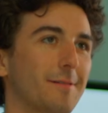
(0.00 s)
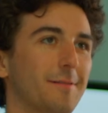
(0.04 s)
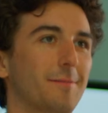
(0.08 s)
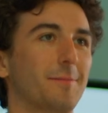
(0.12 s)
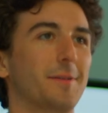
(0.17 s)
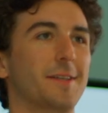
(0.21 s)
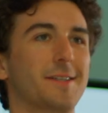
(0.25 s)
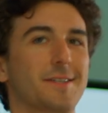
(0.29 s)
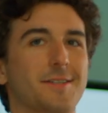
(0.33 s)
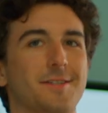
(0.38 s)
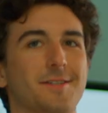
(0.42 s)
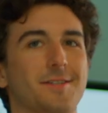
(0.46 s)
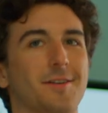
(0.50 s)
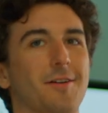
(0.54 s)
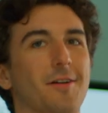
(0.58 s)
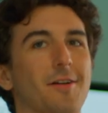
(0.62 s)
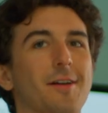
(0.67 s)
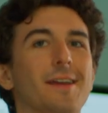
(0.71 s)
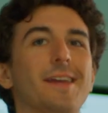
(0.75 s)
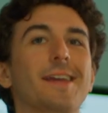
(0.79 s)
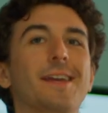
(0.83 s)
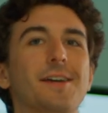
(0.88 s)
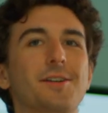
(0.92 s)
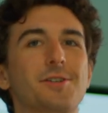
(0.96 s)
Gigaton
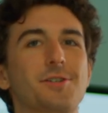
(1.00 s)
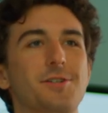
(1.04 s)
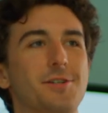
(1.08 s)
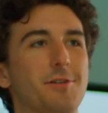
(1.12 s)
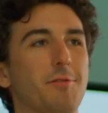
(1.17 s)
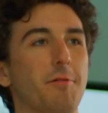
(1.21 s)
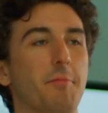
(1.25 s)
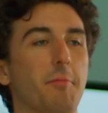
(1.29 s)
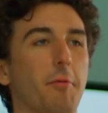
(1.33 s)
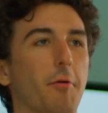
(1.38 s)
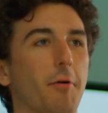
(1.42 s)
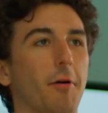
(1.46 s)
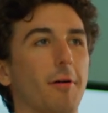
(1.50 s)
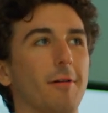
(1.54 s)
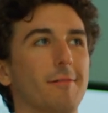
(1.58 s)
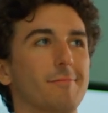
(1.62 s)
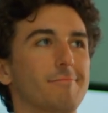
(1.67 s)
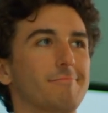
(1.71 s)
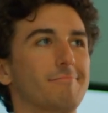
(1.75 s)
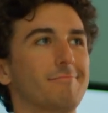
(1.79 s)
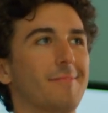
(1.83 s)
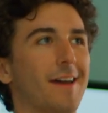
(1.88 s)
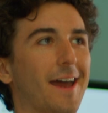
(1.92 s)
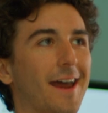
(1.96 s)
Challenge, of course, which is
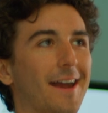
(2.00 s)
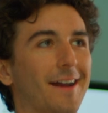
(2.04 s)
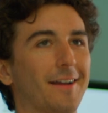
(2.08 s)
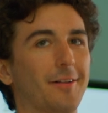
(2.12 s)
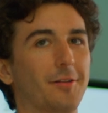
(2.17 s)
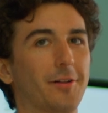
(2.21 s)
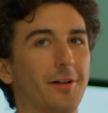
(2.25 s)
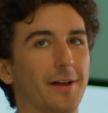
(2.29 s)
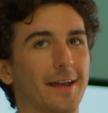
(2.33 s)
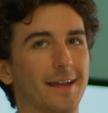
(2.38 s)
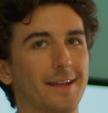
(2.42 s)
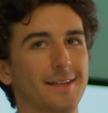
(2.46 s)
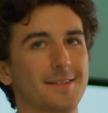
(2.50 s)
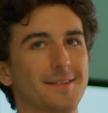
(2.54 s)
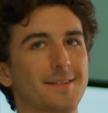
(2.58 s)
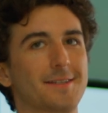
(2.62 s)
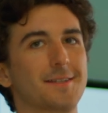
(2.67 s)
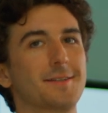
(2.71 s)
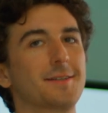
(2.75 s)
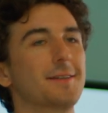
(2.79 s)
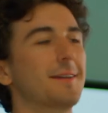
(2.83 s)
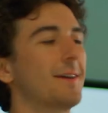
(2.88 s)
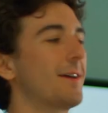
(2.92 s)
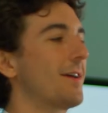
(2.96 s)
our commitment to reduce
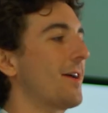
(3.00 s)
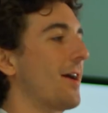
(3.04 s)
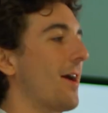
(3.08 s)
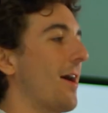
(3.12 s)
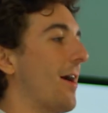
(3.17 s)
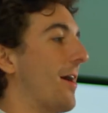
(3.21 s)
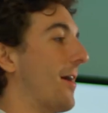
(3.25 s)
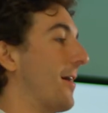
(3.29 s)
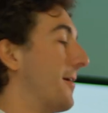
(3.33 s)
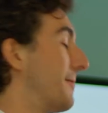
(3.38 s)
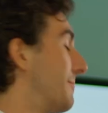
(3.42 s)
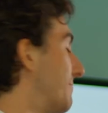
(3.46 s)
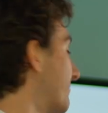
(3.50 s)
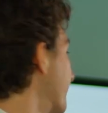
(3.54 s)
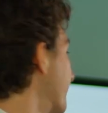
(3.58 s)
1 billion metric